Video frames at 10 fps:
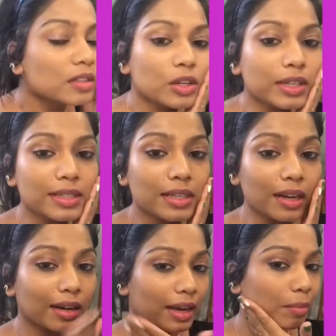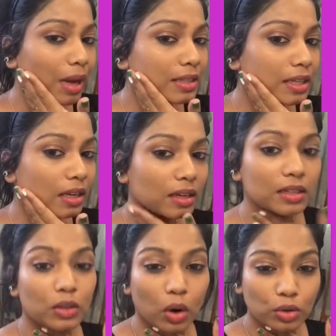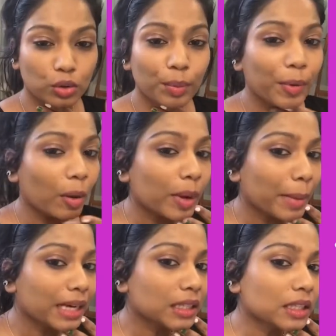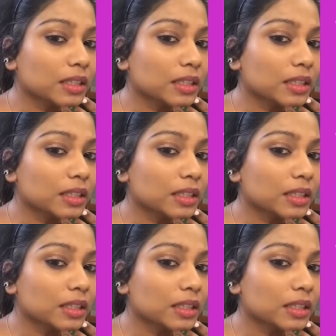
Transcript: So you can see, like, my skin is not too problematic,